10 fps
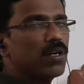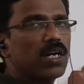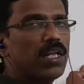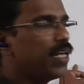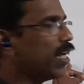
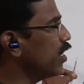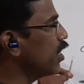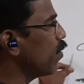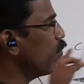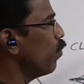clinical
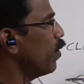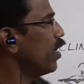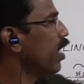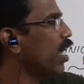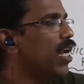
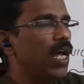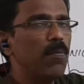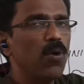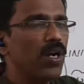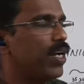thermometer and
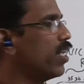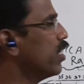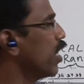laboratory